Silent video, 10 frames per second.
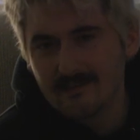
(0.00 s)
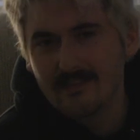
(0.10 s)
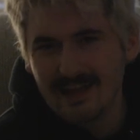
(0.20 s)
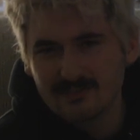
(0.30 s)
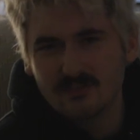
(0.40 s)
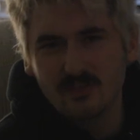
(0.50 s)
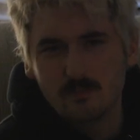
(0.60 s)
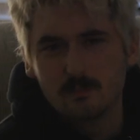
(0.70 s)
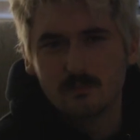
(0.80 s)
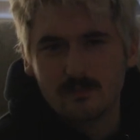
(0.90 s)
that's
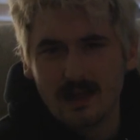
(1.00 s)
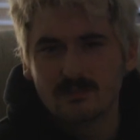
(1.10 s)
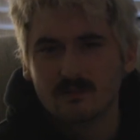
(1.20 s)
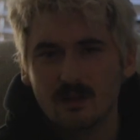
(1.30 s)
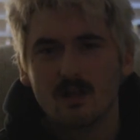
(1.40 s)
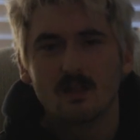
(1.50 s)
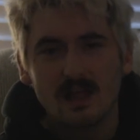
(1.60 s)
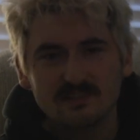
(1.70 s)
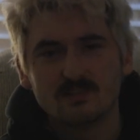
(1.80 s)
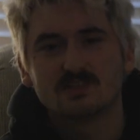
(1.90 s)

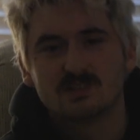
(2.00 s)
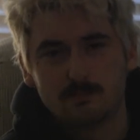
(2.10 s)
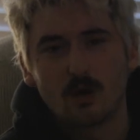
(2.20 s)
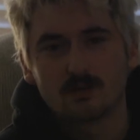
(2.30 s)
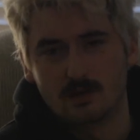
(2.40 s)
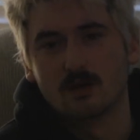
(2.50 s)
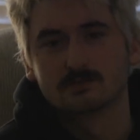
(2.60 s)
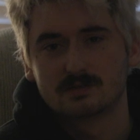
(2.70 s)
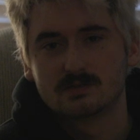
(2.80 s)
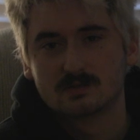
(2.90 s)
the spark
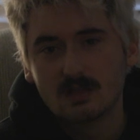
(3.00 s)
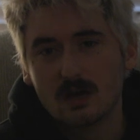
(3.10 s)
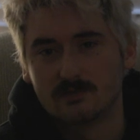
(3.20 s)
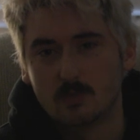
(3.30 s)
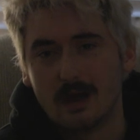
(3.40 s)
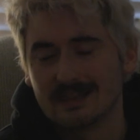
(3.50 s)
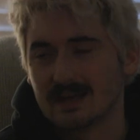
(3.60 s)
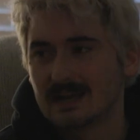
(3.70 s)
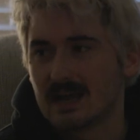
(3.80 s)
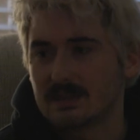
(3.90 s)
notes of
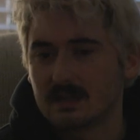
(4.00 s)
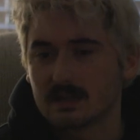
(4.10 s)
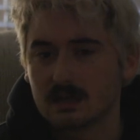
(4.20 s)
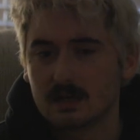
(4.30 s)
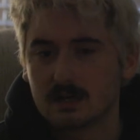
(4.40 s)
Twilight, I think.